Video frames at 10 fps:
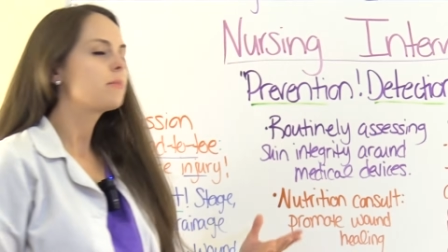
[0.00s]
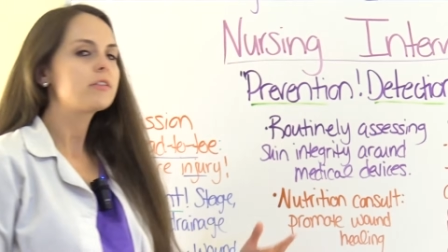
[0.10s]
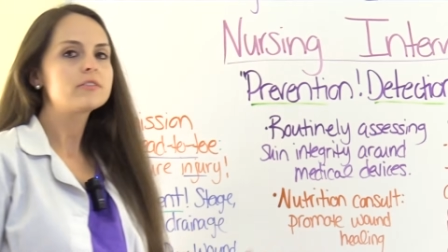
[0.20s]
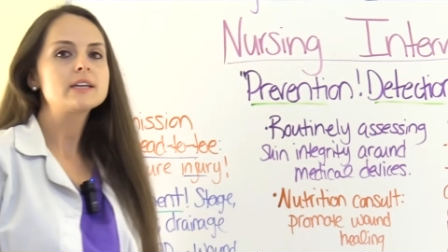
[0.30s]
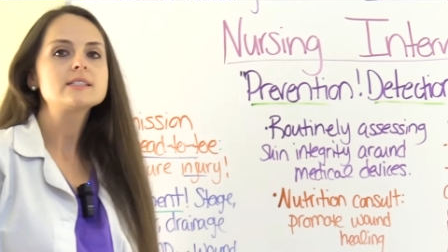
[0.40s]
Some
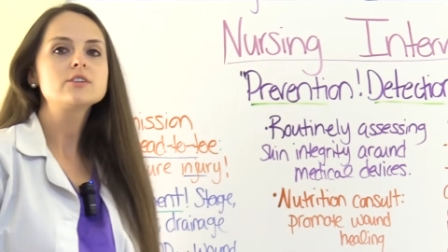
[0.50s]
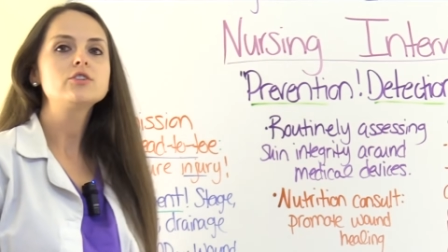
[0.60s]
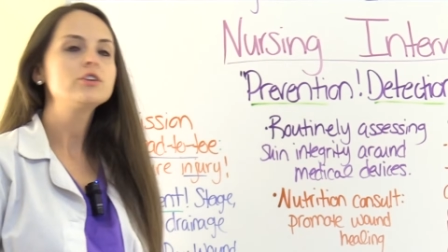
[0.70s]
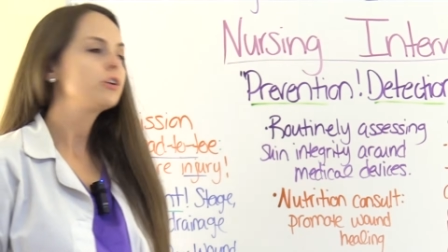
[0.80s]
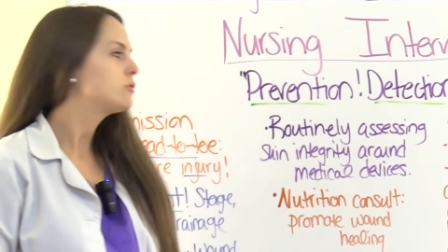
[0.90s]
other things
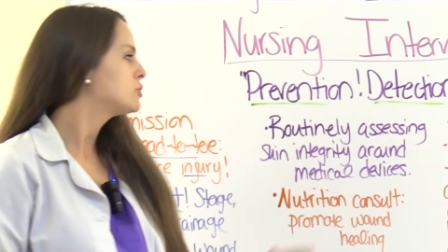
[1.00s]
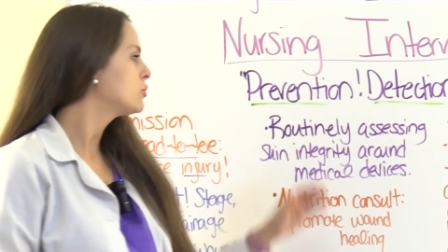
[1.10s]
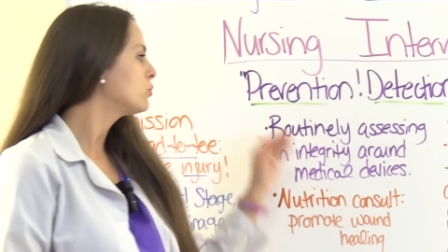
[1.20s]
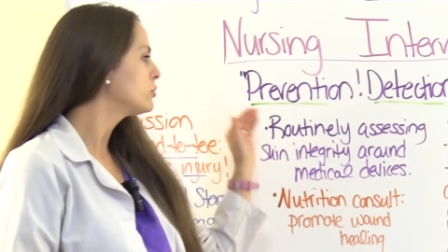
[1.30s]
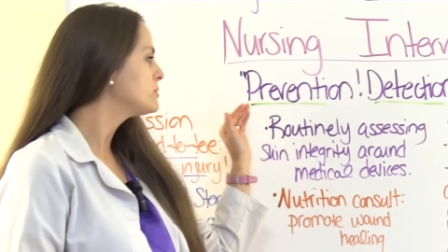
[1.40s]
include
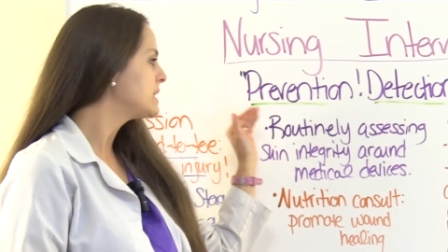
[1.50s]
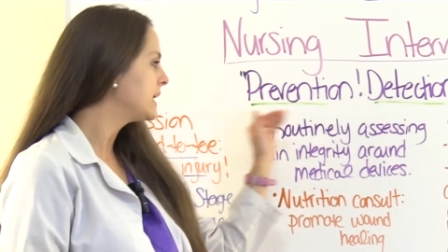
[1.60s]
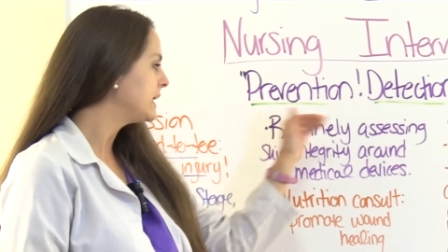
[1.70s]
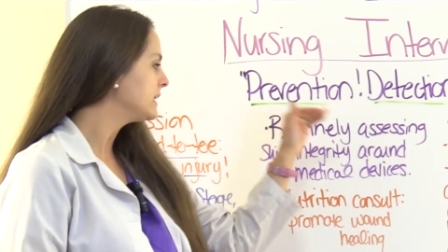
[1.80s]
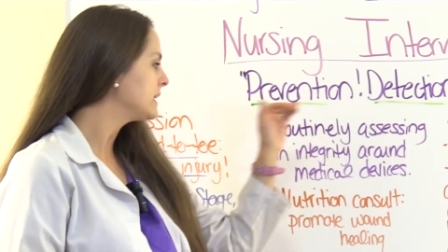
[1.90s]
to
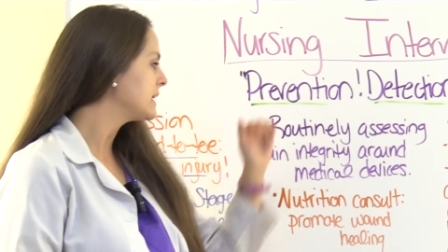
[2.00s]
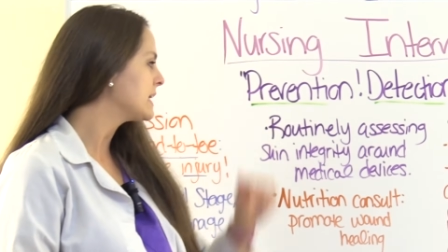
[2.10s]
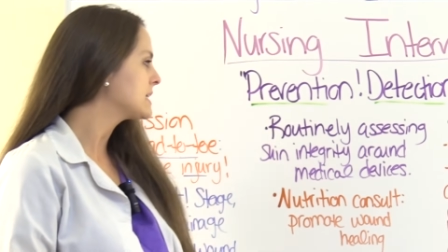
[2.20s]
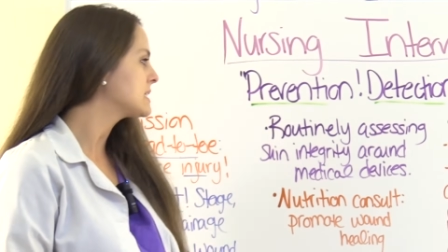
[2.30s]
routinely